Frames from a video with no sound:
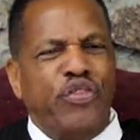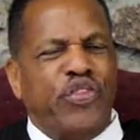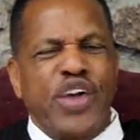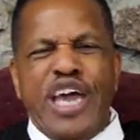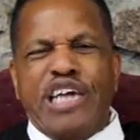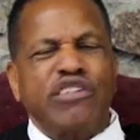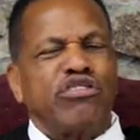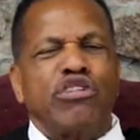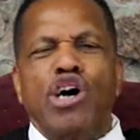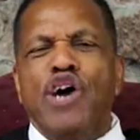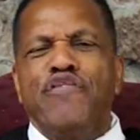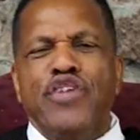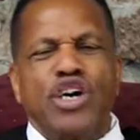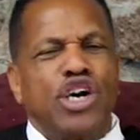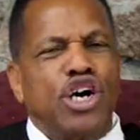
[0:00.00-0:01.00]
things
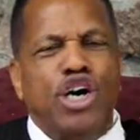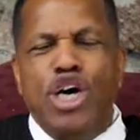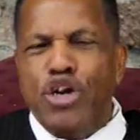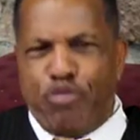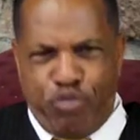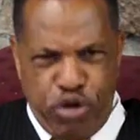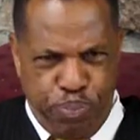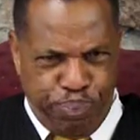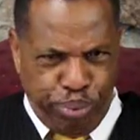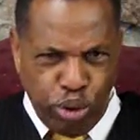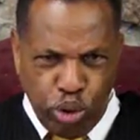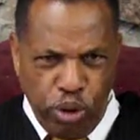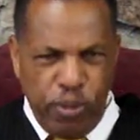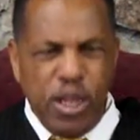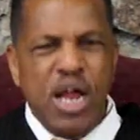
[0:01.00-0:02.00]
of a good
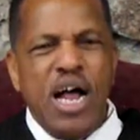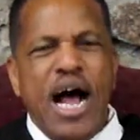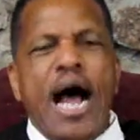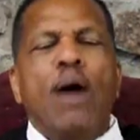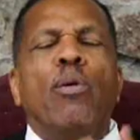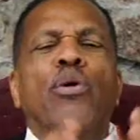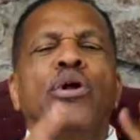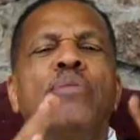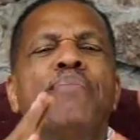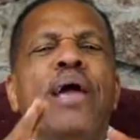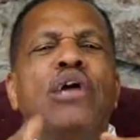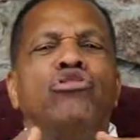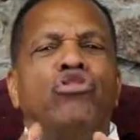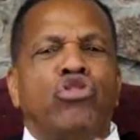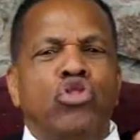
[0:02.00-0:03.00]
report. I want to
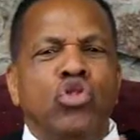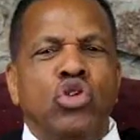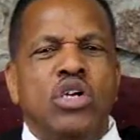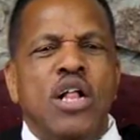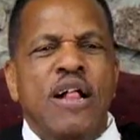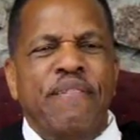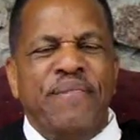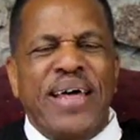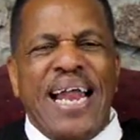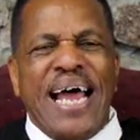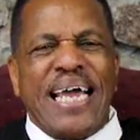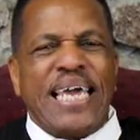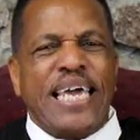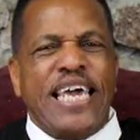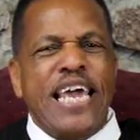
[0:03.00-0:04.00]
make sure that
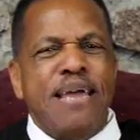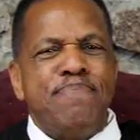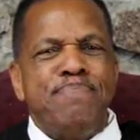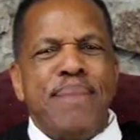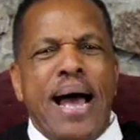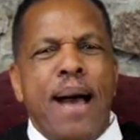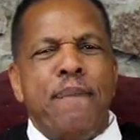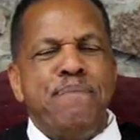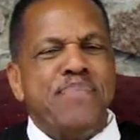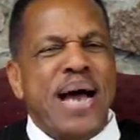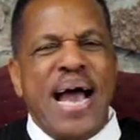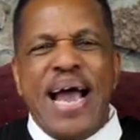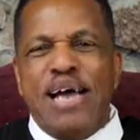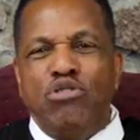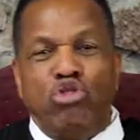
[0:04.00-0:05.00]
I keep my
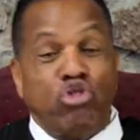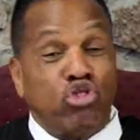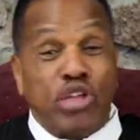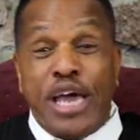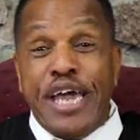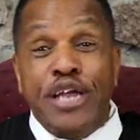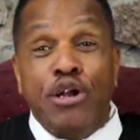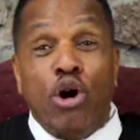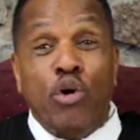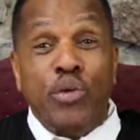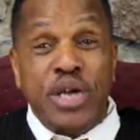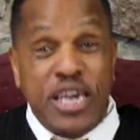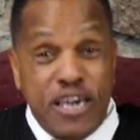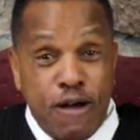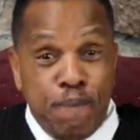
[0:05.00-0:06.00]
mind stayed
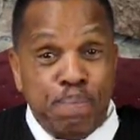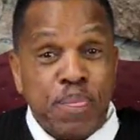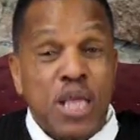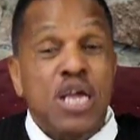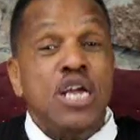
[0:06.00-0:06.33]
on Him.